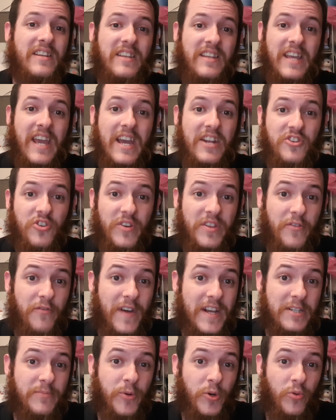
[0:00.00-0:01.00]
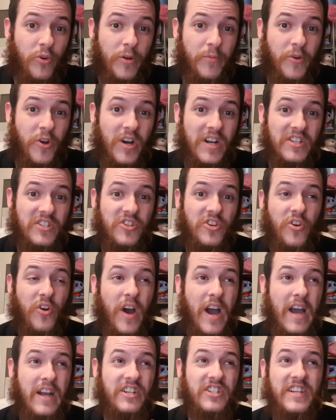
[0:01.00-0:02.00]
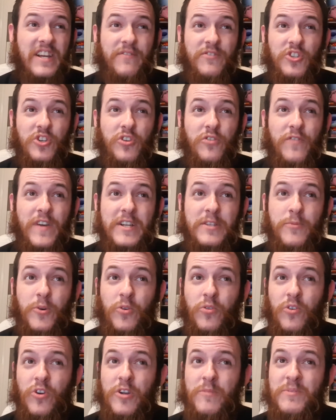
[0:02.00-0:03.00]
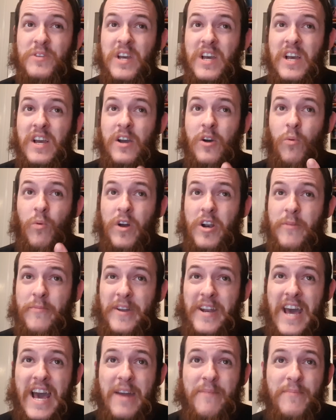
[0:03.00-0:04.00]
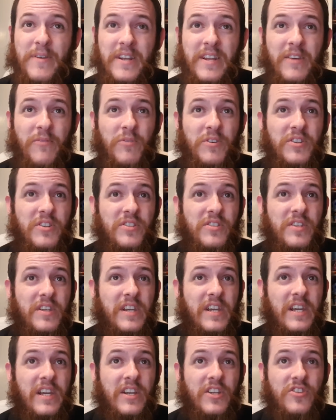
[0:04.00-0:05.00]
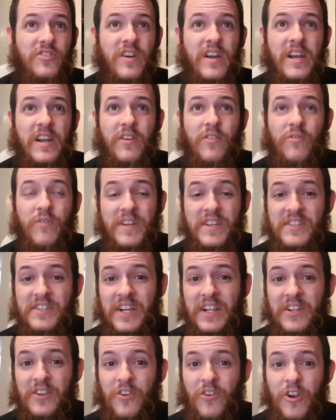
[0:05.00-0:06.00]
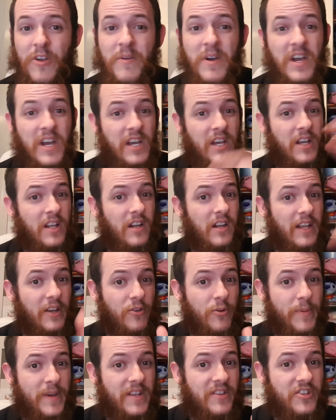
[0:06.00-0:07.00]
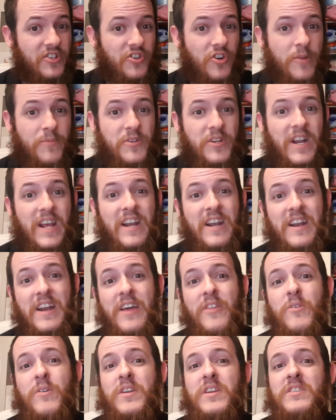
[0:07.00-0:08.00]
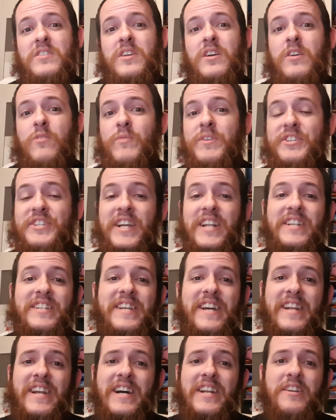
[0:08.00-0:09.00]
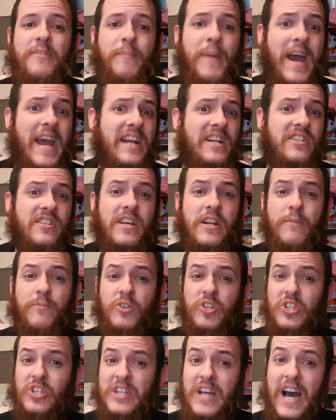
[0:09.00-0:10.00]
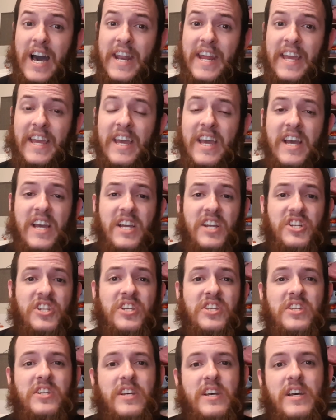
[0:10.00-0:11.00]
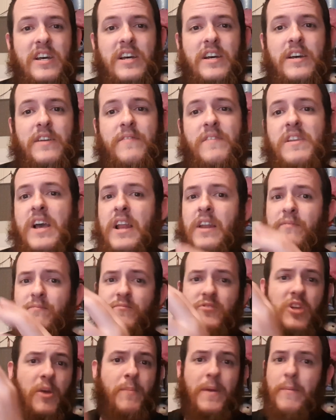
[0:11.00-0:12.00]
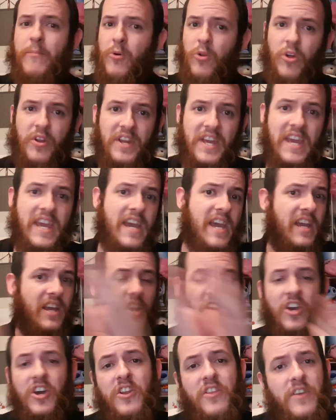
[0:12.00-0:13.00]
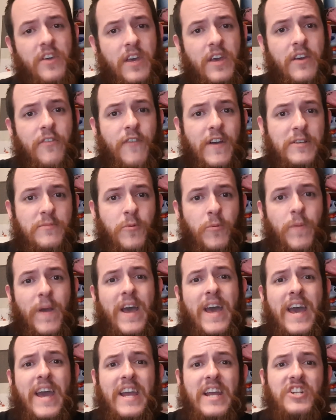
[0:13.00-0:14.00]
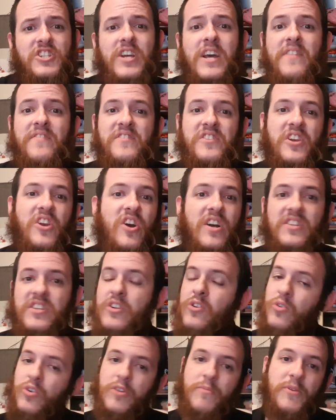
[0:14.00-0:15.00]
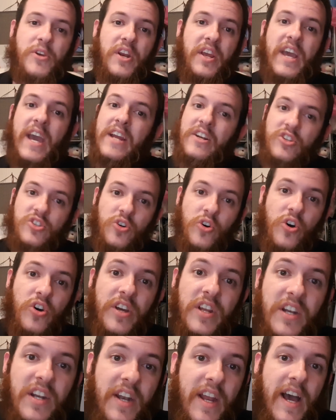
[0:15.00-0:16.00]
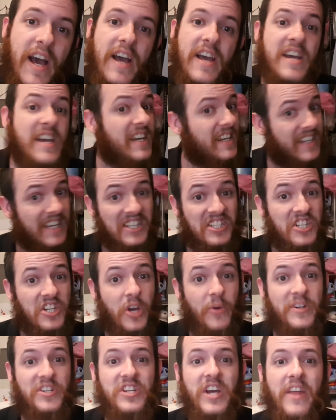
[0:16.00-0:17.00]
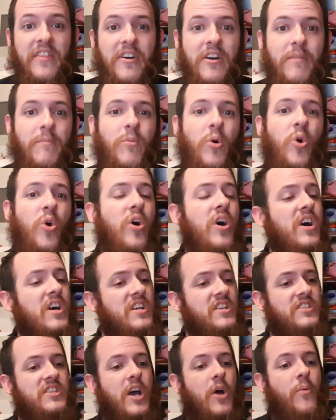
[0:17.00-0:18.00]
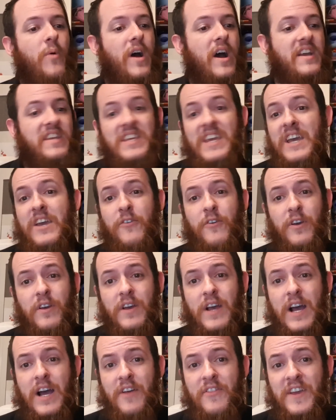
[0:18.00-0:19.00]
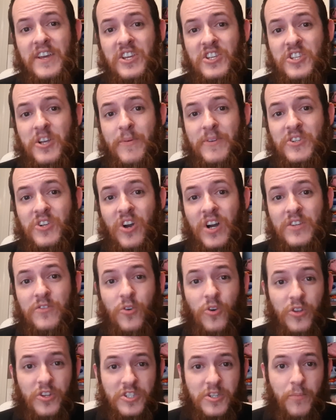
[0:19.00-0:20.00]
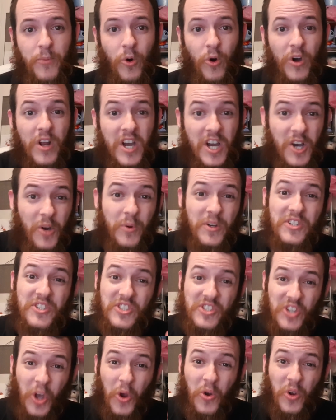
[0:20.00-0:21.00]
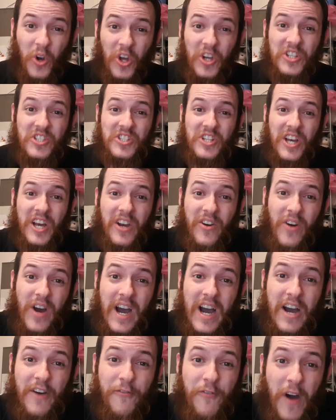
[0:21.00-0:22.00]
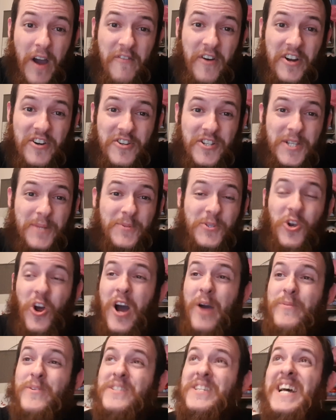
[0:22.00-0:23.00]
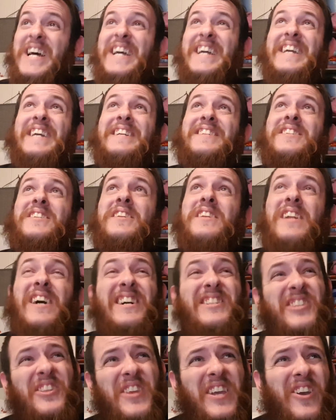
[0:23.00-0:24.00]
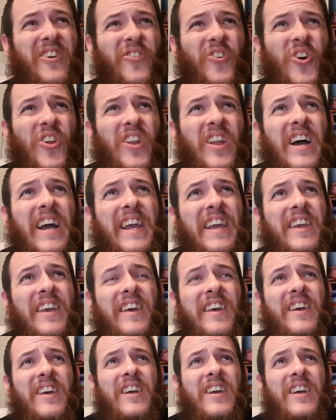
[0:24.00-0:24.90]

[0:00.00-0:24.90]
yeah, join the Facebook group guys too. I actually have 2 Facebook groups. One I'm an admin in, which is the Australian reseller group. Link will be in the description, and another one is a reseller down under page that I'm starting, just so people on here can go to the Facebook page and you guys can all communicate and talk and get to know each other more. So yeah, thank you so much guys for all the support. We're so close to 500 subscribers. It's nuts. I think I've got like